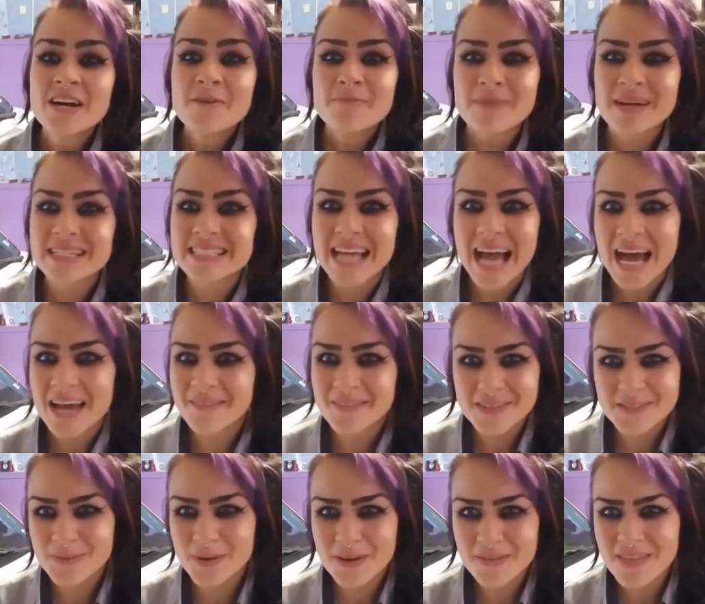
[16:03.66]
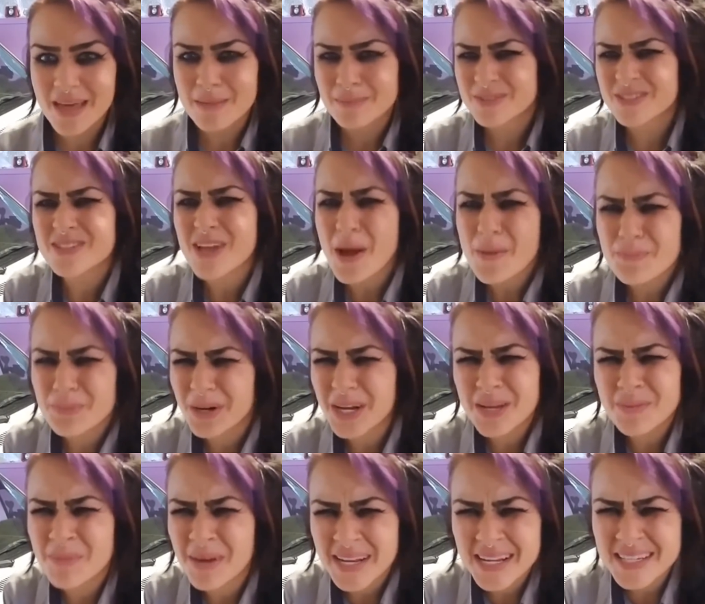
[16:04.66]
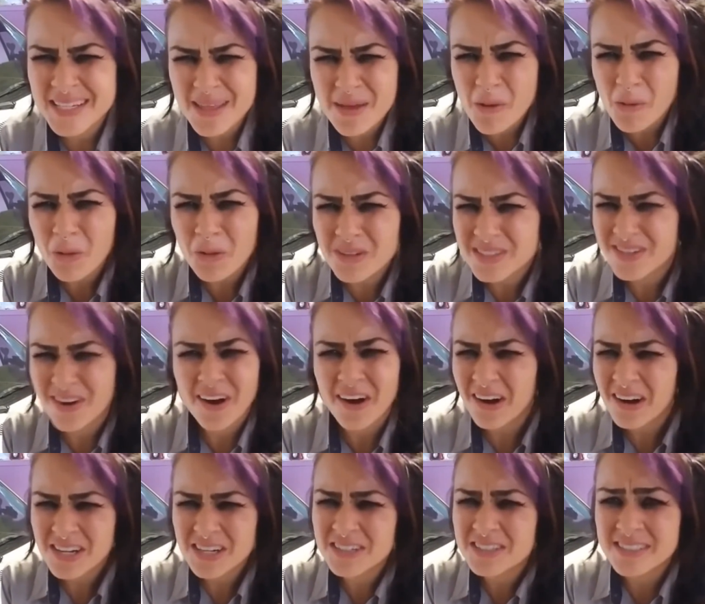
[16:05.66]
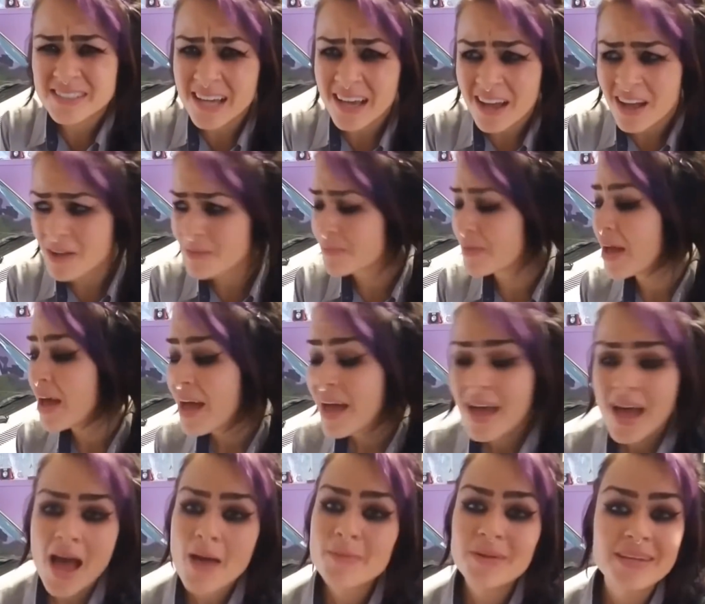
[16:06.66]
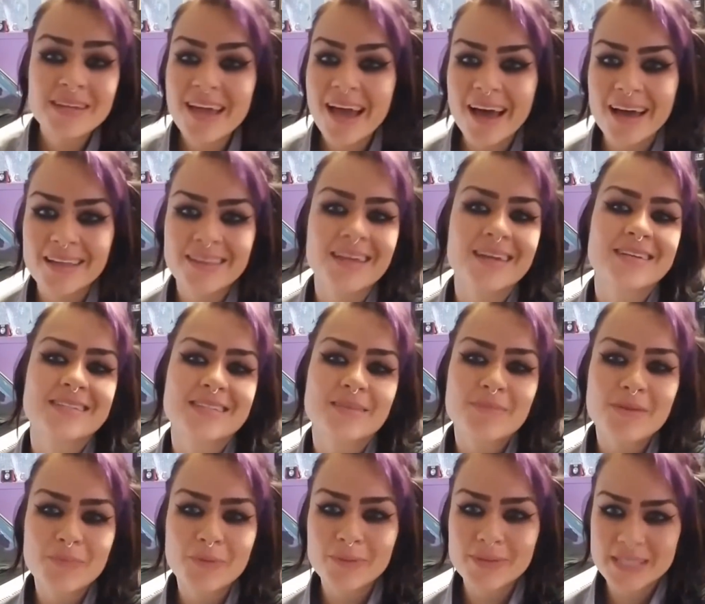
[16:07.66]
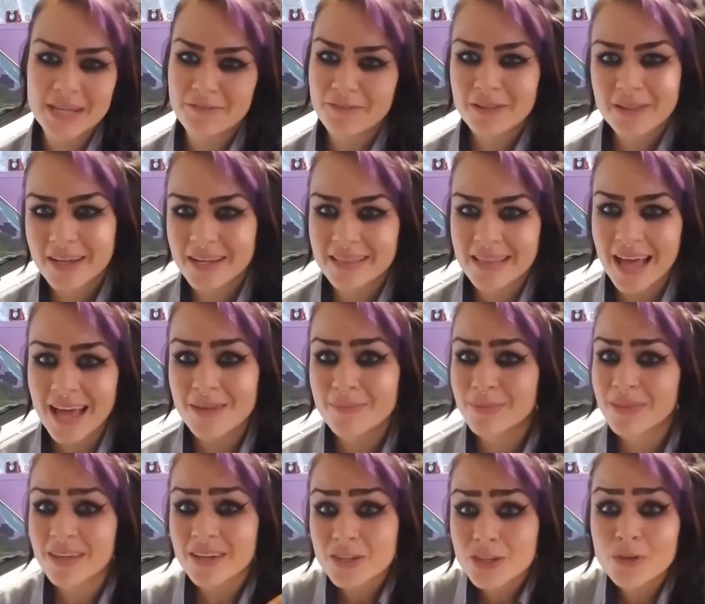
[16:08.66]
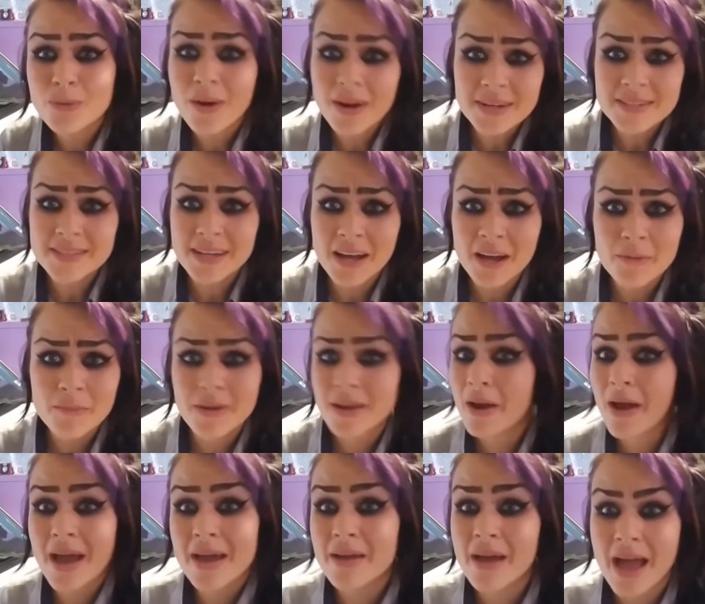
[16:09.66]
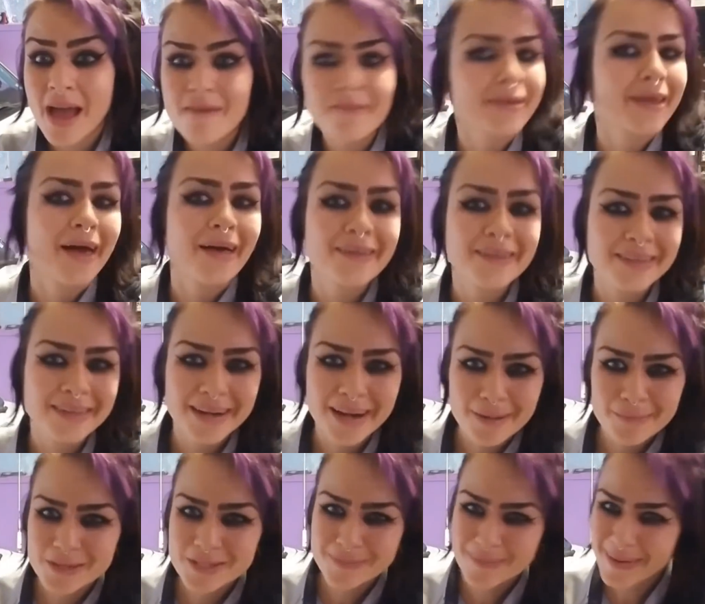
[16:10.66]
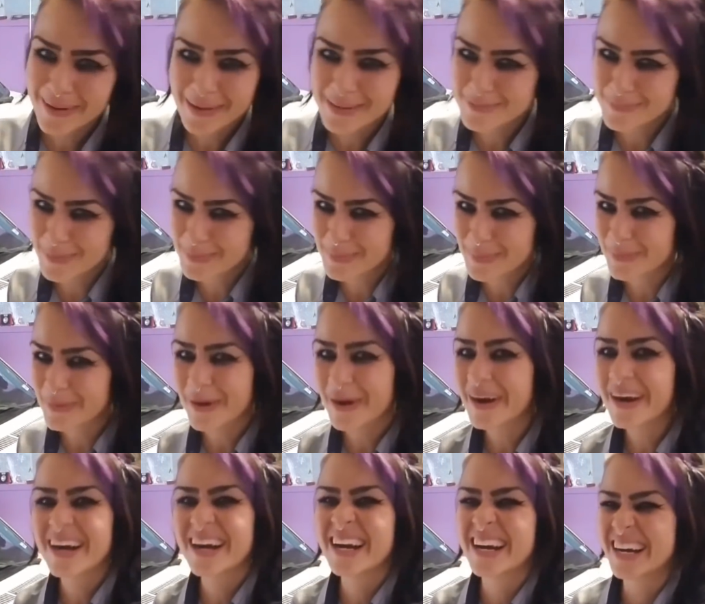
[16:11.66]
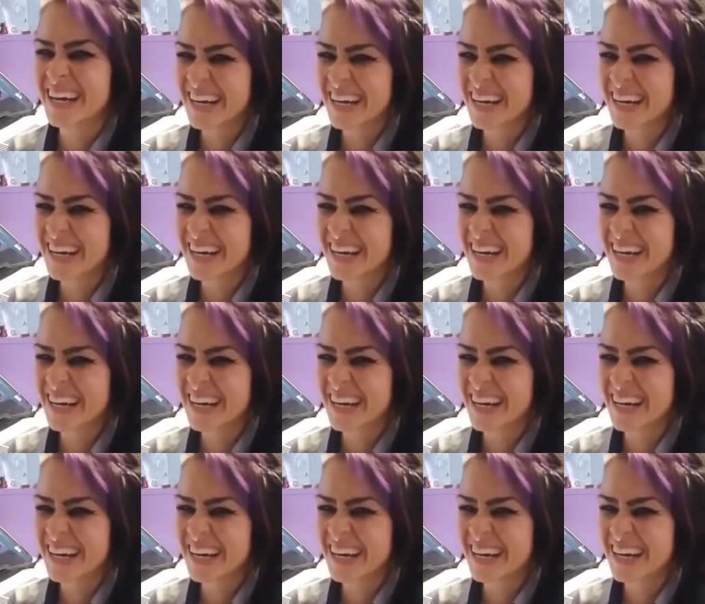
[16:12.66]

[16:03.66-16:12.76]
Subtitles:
My dad was one of them. Stop putting money into that old car, you're dumb. I mean, yeah, like some people would definitely look at that and be like, you are dumb. You know, I haven't calculated how much money I spent on the car